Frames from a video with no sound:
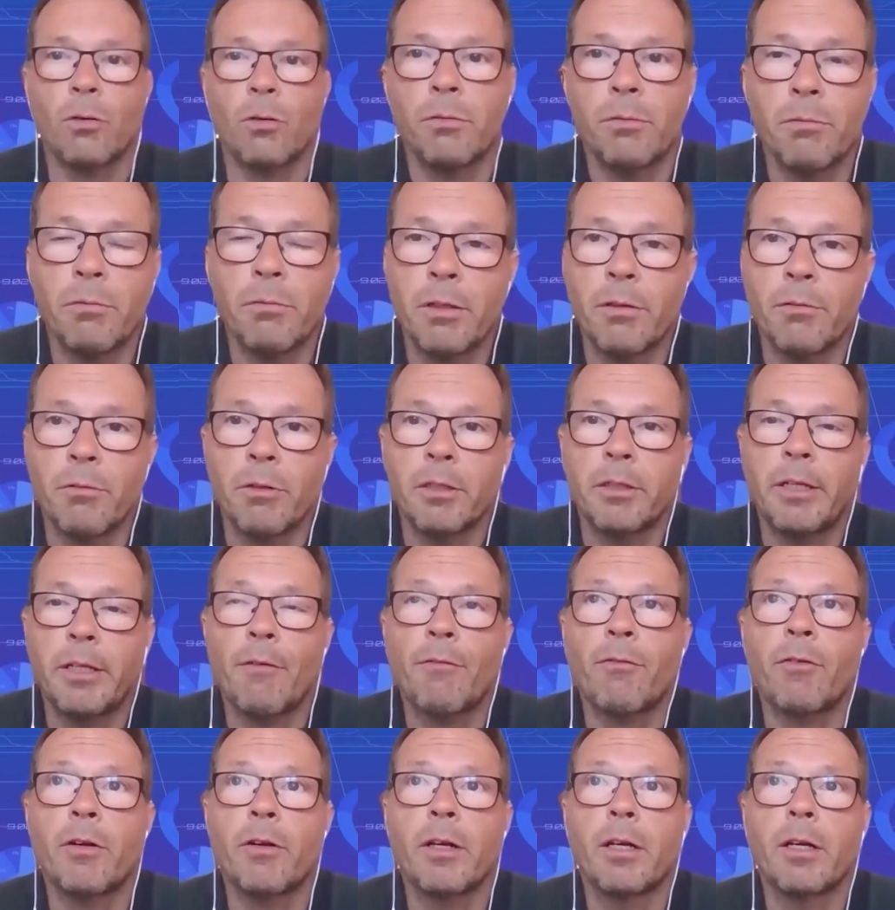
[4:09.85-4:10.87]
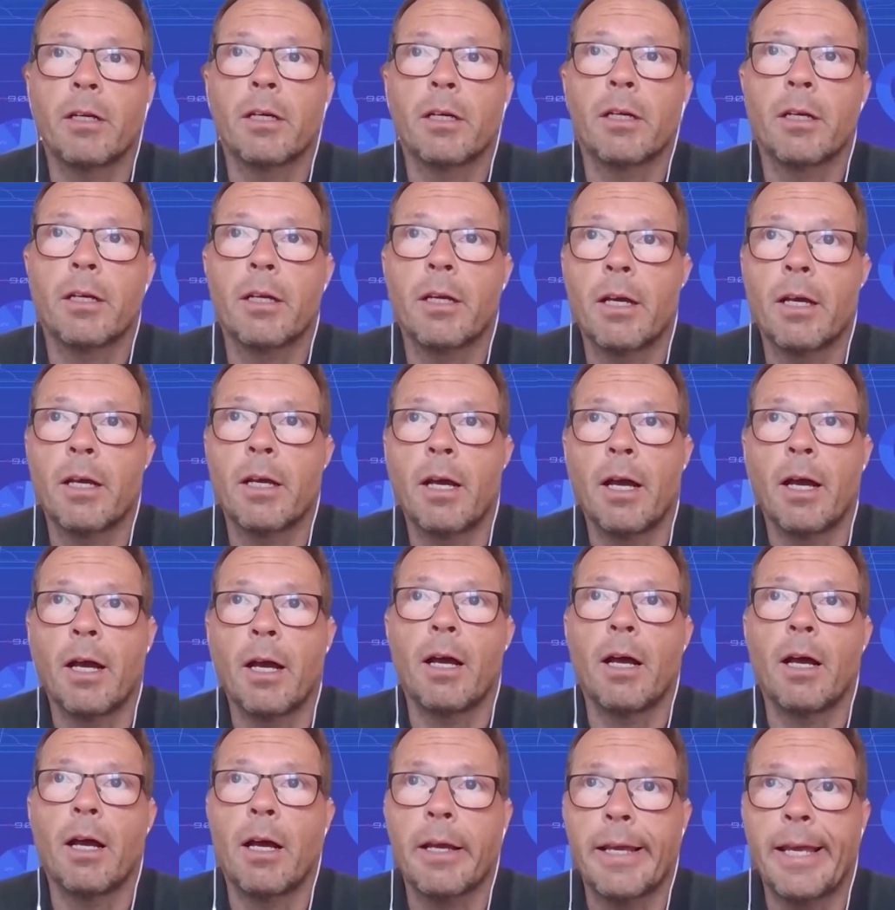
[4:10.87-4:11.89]
we're definitely
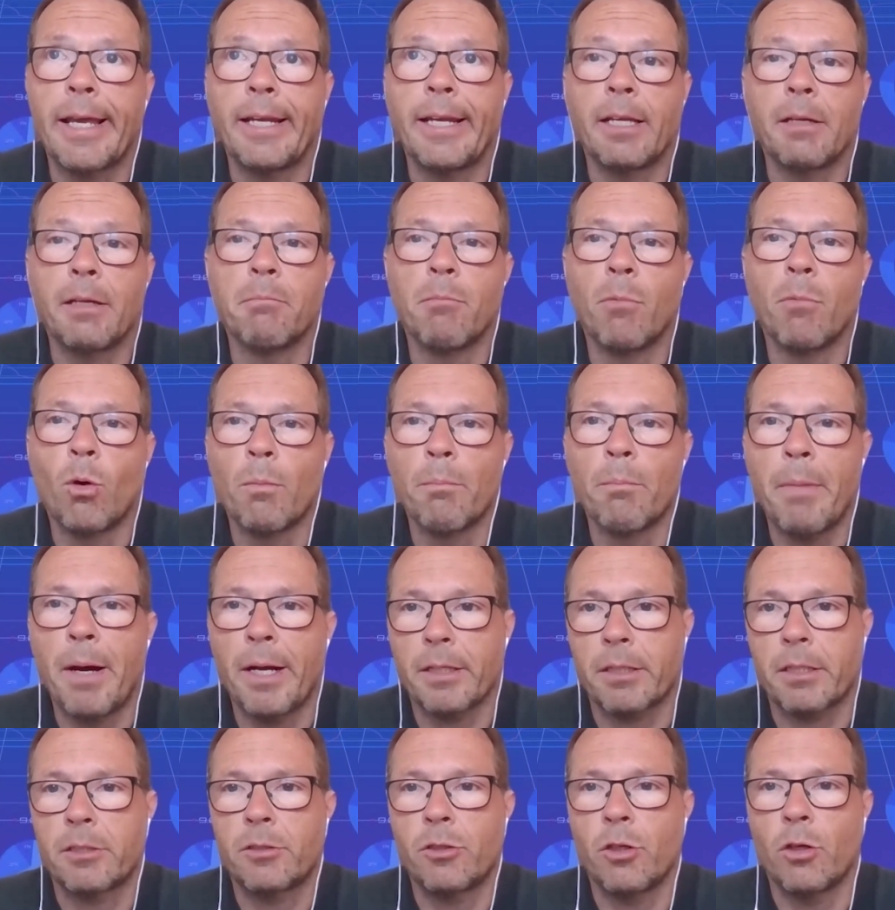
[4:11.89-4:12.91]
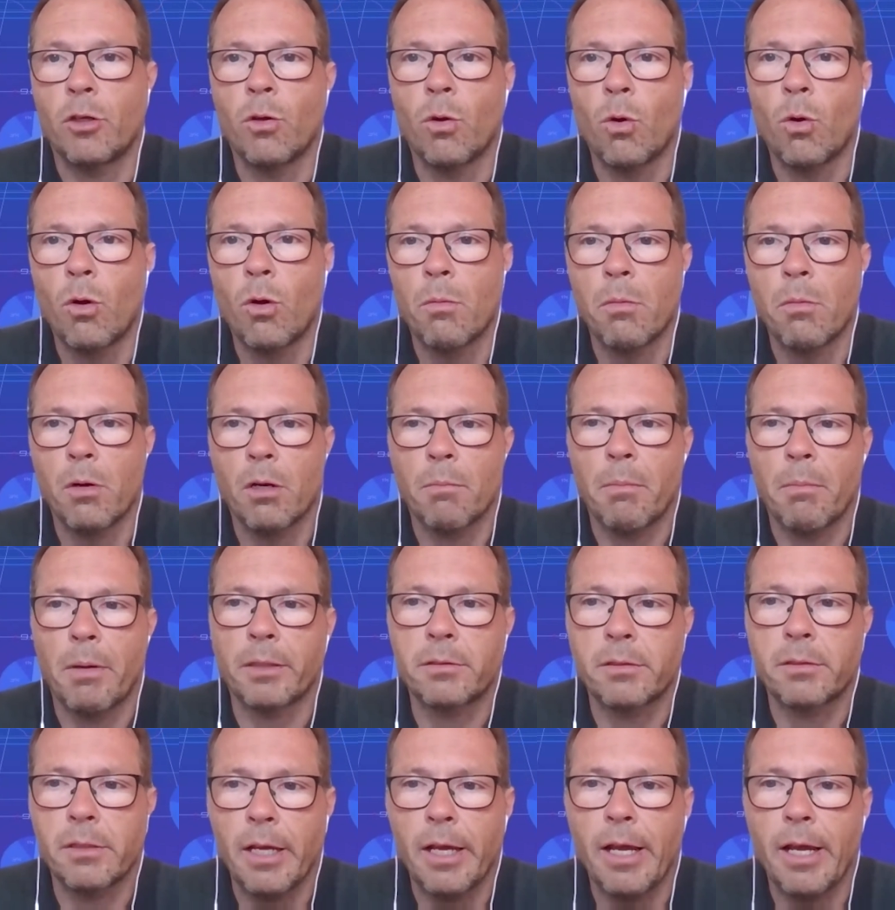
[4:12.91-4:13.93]
getting more back to normal,
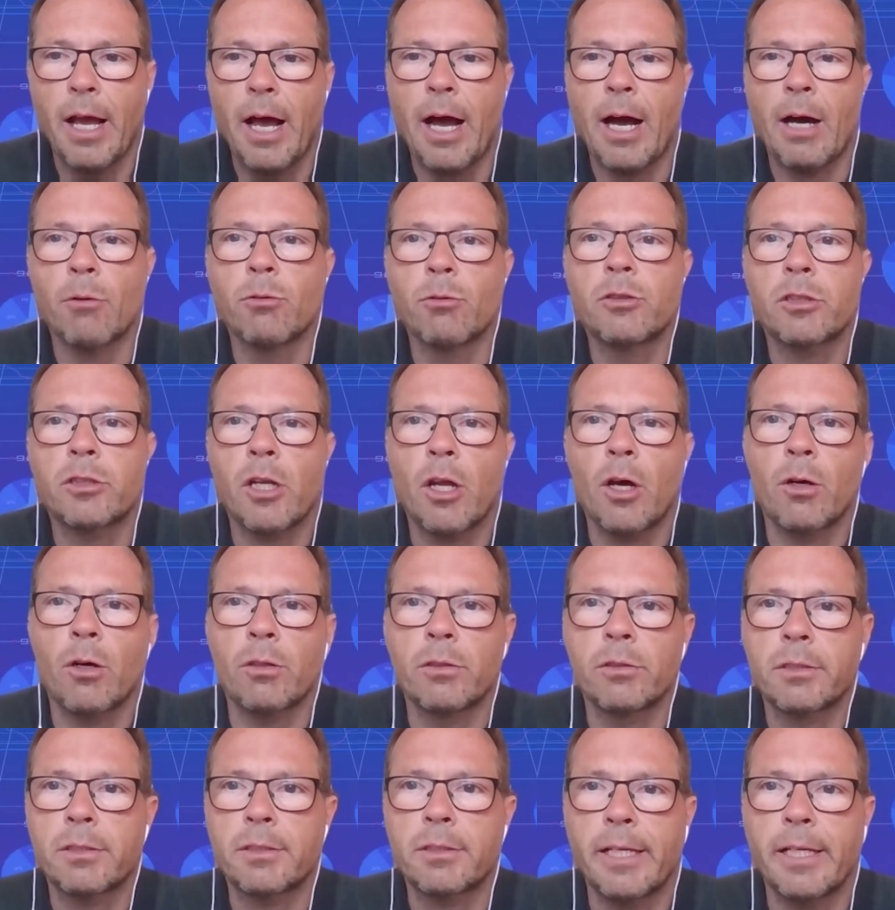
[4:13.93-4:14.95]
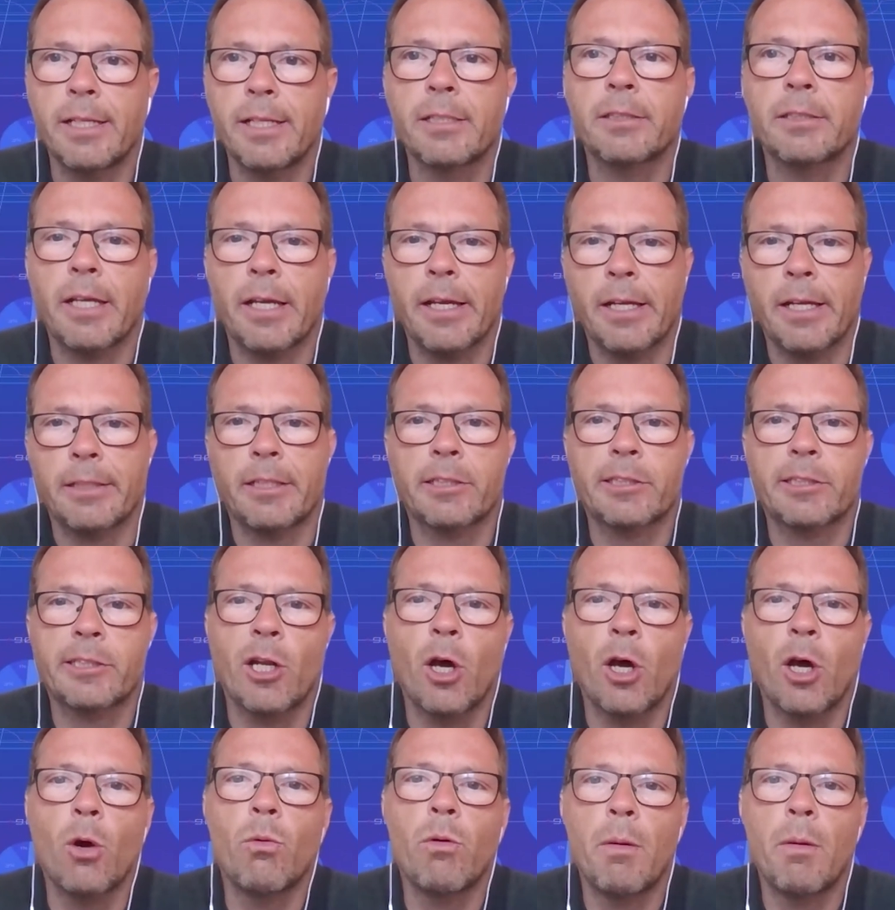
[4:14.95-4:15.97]
but I would still say at a
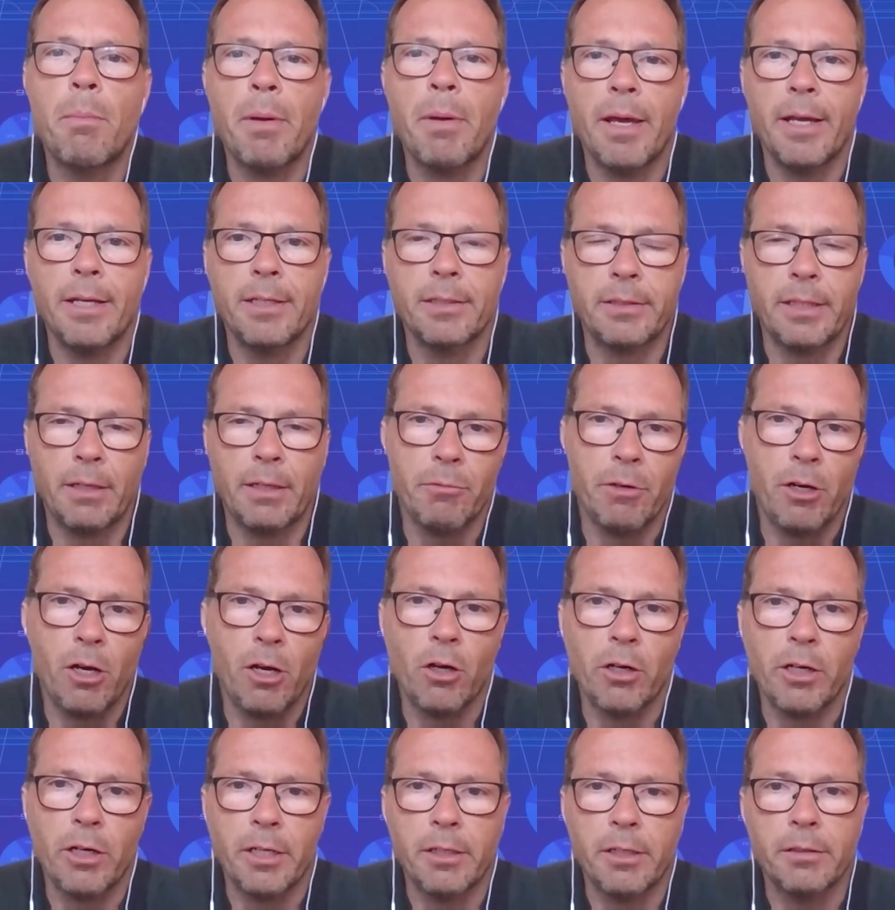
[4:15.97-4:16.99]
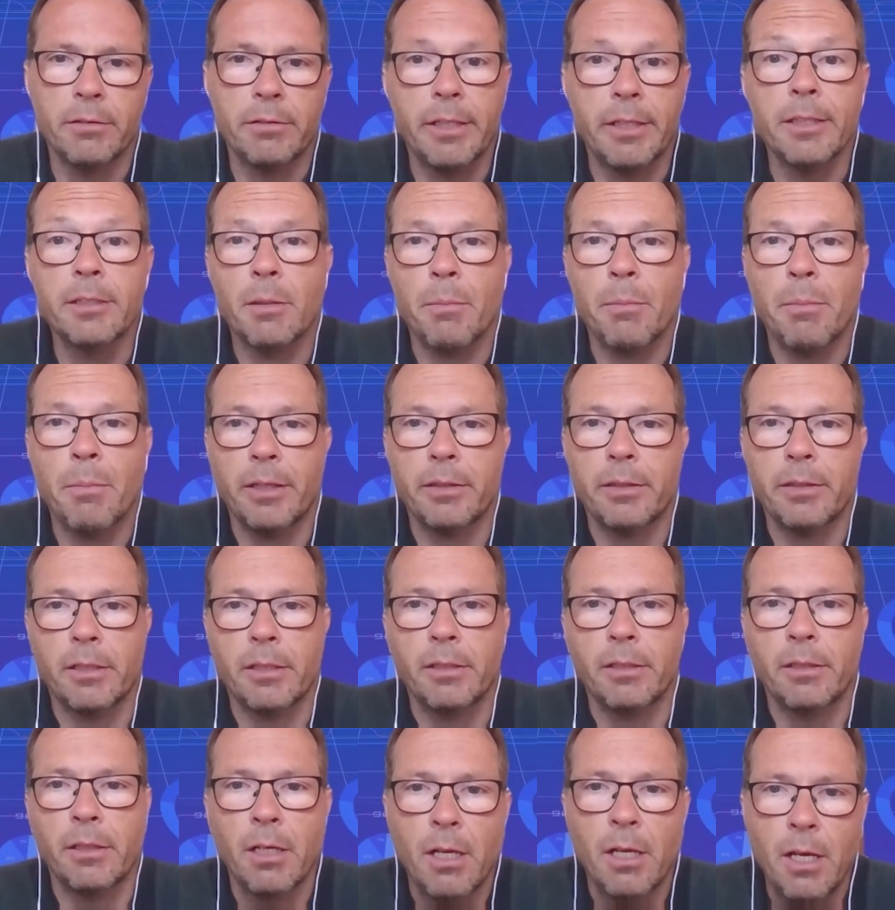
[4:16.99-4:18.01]
slower pace than we earlier
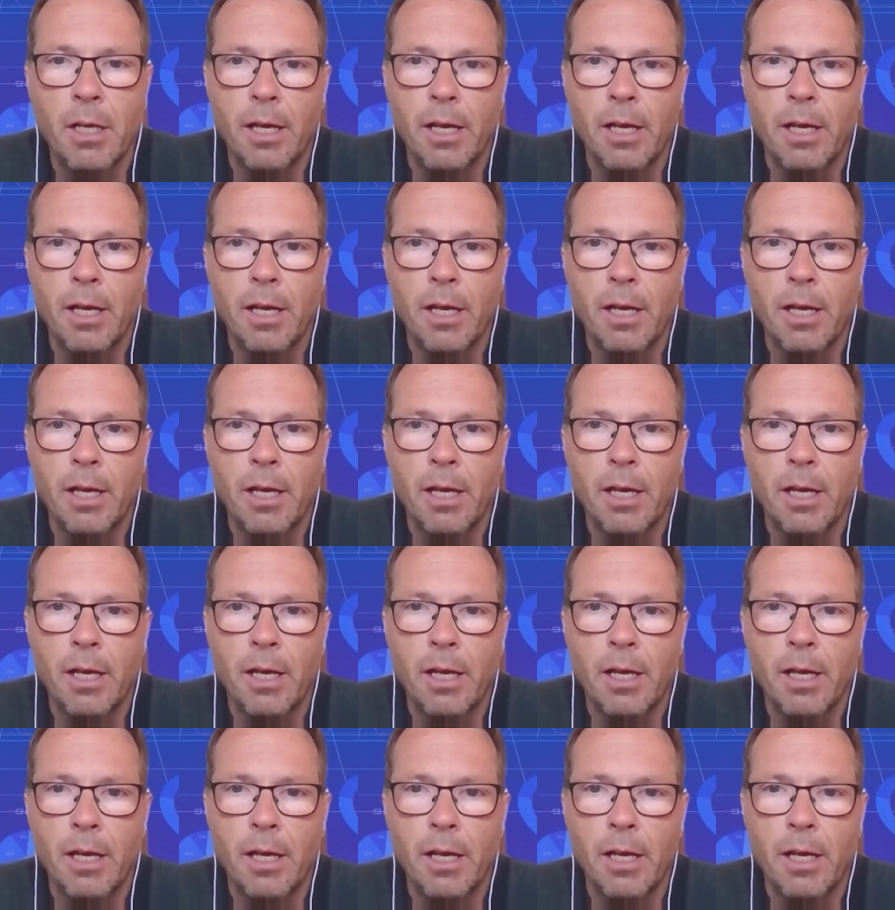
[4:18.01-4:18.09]
anticipated,